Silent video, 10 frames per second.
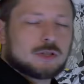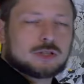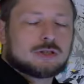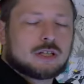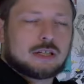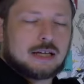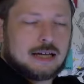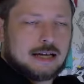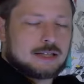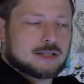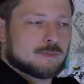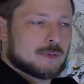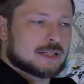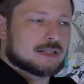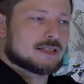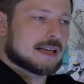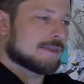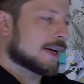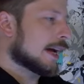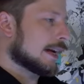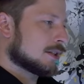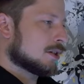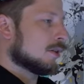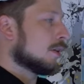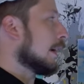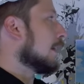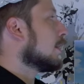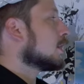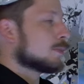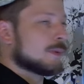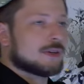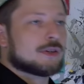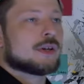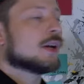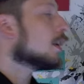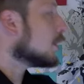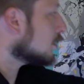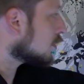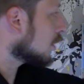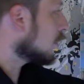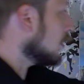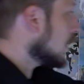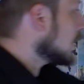was not as business savvy as her late husband, so